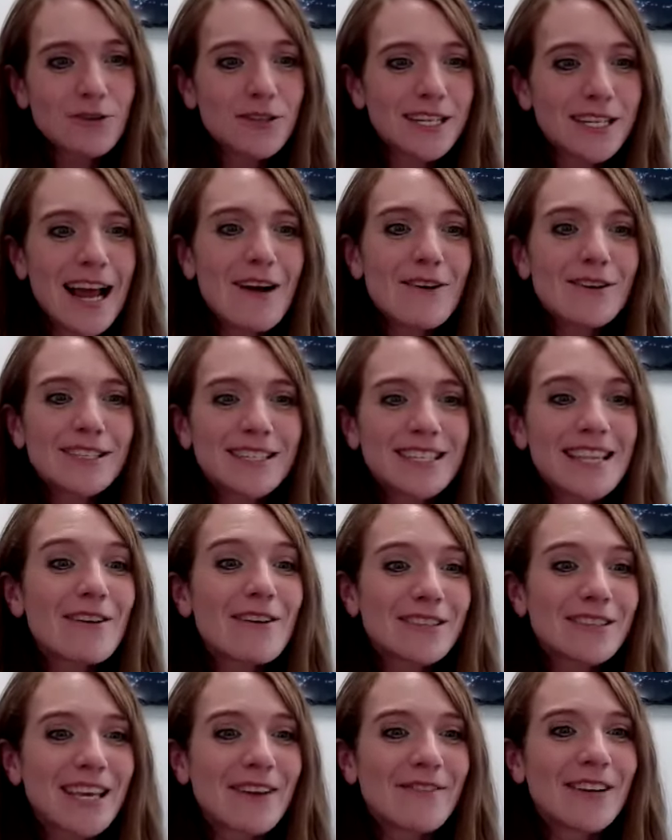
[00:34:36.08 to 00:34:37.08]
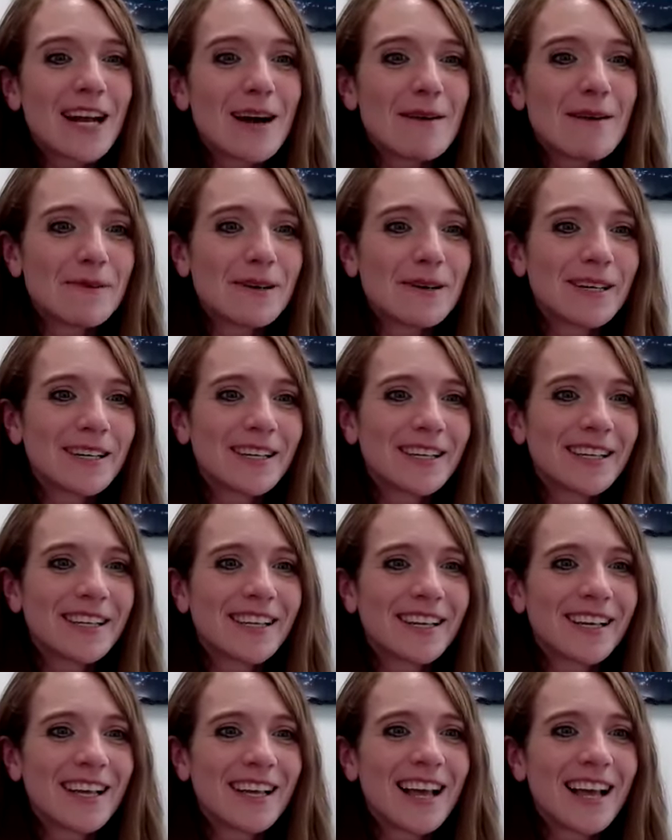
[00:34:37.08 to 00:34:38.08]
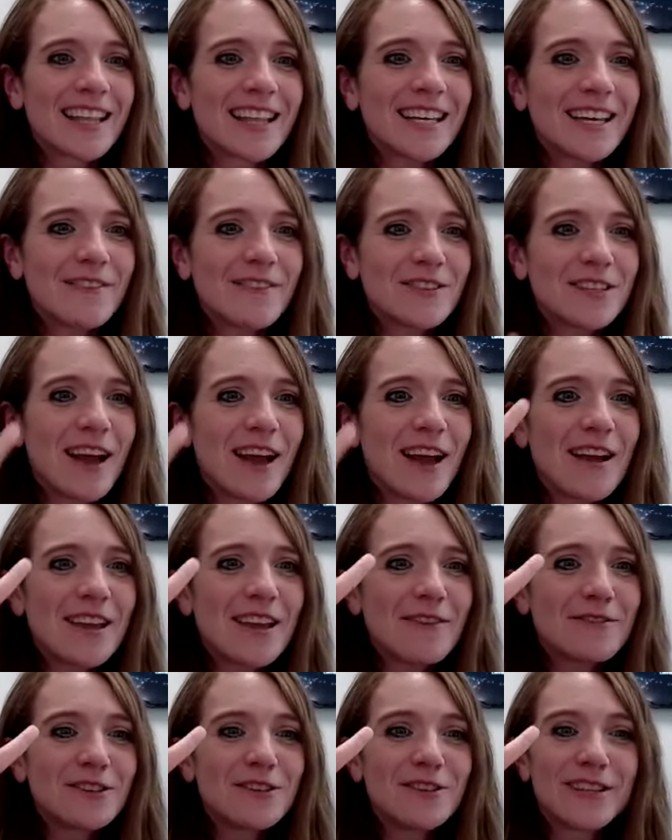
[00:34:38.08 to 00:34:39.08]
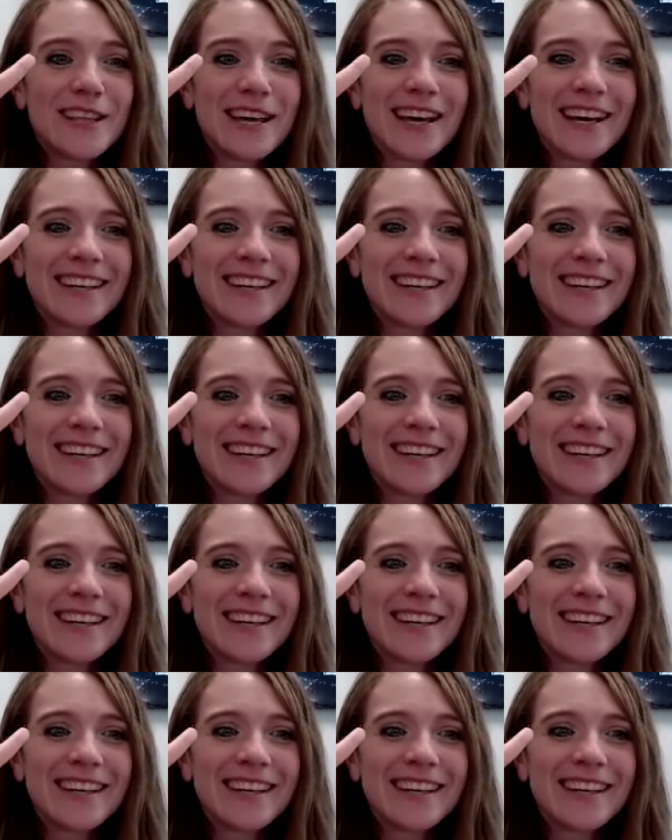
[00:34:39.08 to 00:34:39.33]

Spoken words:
Oh, see, now it's given up. I think you have to do